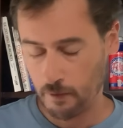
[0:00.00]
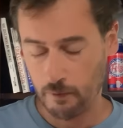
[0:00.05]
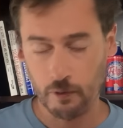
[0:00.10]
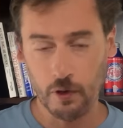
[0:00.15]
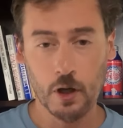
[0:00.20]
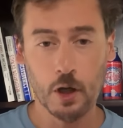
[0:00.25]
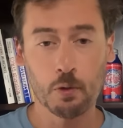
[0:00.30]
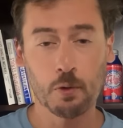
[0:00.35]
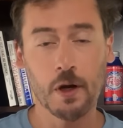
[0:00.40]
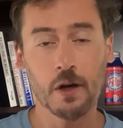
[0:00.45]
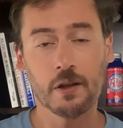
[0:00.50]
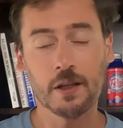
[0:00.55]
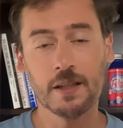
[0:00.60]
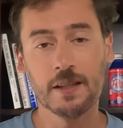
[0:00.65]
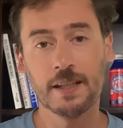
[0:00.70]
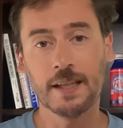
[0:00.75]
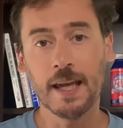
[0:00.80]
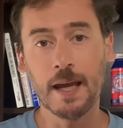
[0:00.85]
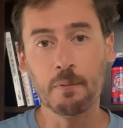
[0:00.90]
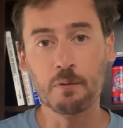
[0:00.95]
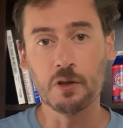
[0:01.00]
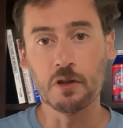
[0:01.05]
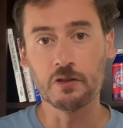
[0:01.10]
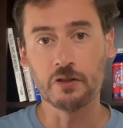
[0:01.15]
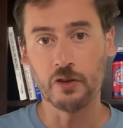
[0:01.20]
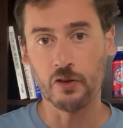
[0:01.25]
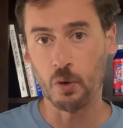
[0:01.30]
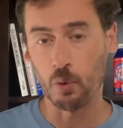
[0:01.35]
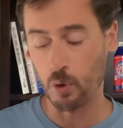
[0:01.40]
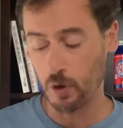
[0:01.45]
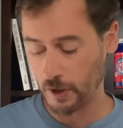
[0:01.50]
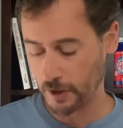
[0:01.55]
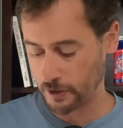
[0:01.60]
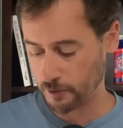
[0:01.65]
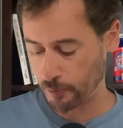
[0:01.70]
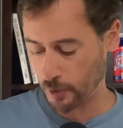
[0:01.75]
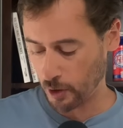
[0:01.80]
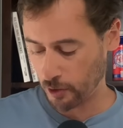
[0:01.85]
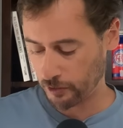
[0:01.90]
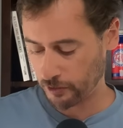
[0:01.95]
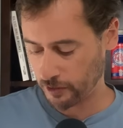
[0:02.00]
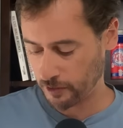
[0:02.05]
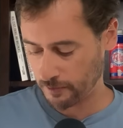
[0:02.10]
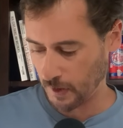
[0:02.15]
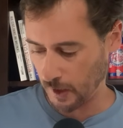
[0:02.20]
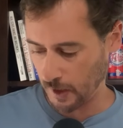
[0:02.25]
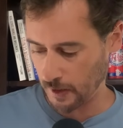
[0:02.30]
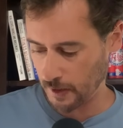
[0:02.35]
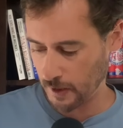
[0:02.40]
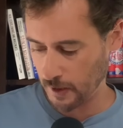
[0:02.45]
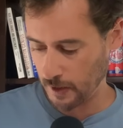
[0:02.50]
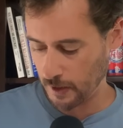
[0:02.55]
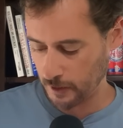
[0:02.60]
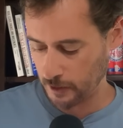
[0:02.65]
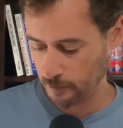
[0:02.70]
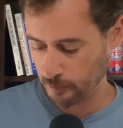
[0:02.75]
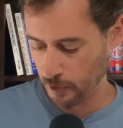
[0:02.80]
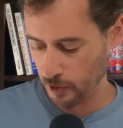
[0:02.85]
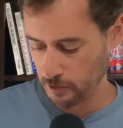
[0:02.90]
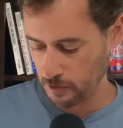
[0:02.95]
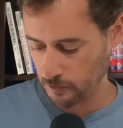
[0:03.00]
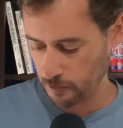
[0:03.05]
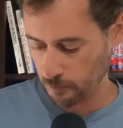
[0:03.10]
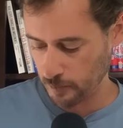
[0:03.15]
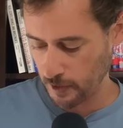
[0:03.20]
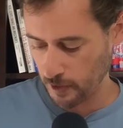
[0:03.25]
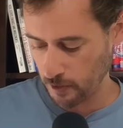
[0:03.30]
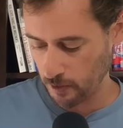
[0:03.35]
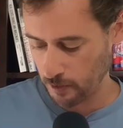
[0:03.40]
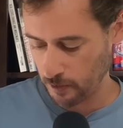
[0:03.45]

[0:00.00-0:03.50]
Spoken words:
Very rarely in the game do you see the word exposed. And then Explosive Spear.